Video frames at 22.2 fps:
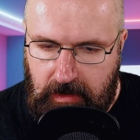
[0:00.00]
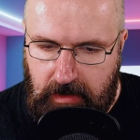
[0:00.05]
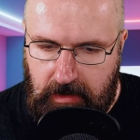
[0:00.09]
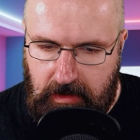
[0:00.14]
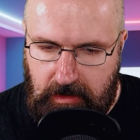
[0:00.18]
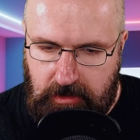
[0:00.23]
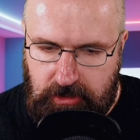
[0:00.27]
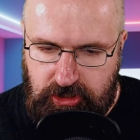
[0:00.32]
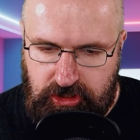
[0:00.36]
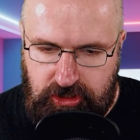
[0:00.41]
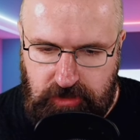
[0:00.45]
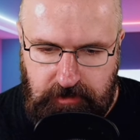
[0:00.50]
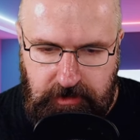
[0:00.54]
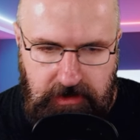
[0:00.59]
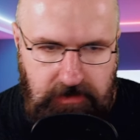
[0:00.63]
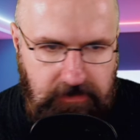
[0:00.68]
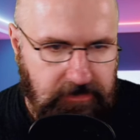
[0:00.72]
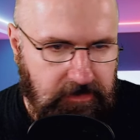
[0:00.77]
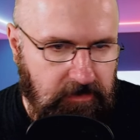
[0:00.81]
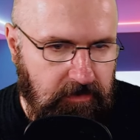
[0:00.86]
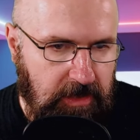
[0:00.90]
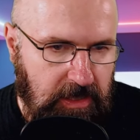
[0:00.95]
uh, should we
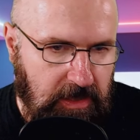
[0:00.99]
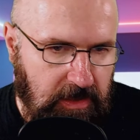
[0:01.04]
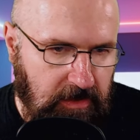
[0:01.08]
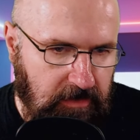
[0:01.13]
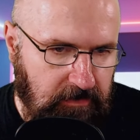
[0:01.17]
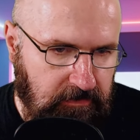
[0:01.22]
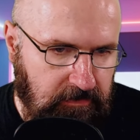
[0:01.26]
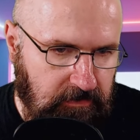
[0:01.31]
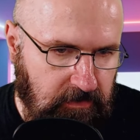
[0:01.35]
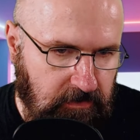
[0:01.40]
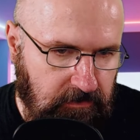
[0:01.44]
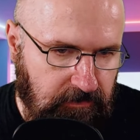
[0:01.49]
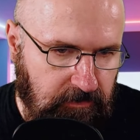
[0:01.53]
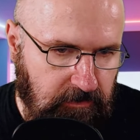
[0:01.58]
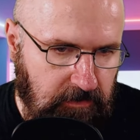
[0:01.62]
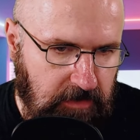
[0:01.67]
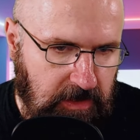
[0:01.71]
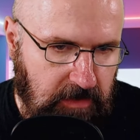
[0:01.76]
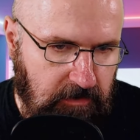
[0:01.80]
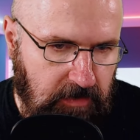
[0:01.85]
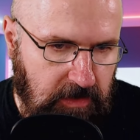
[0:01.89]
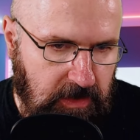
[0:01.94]
do some A I stuff?
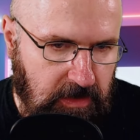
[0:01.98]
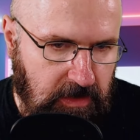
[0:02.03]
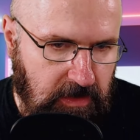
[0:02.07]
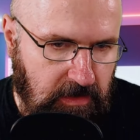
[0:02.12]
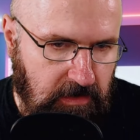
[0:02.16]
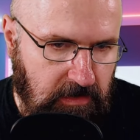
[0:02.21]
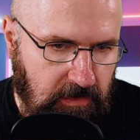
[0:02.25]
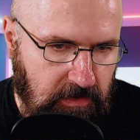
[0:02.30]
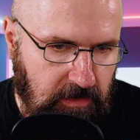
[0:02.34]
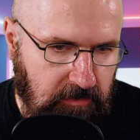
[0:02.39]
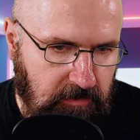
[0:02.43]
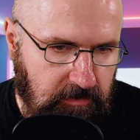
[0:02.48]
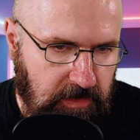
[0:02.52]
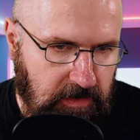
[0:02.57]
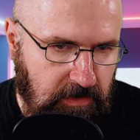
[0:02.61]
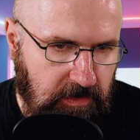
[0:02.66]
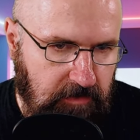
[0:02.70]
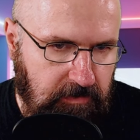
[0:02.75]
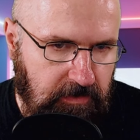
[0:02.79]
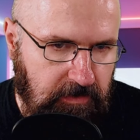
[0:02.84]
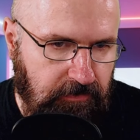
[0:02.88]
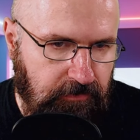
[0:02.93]
Maybe. Let
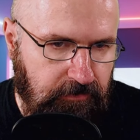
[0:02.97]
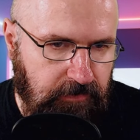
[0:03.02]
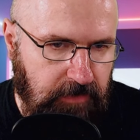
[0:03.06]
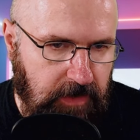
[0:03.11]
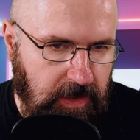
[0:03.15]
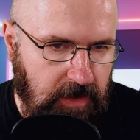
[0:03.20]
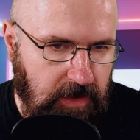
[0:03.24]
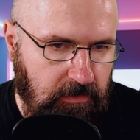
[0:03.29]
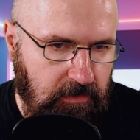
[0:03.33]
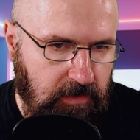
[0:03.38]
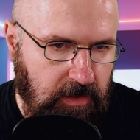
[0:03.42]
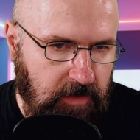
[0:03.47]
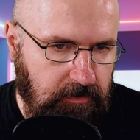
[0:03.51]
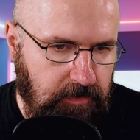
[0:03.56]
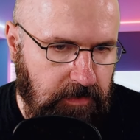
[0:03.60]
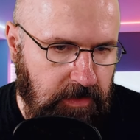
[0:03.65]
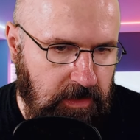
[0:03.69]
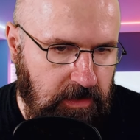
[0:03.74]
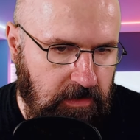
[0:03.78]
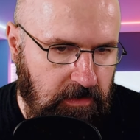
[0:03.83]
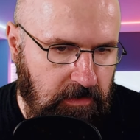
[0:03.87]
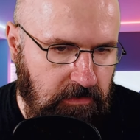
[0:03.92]
me let me fire up
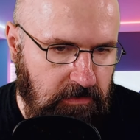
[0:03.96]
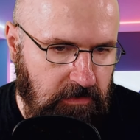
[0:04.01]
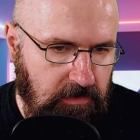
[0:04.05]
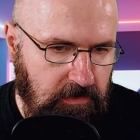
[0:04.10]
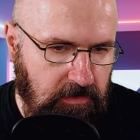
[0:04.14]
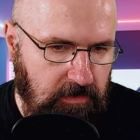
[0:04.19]
here.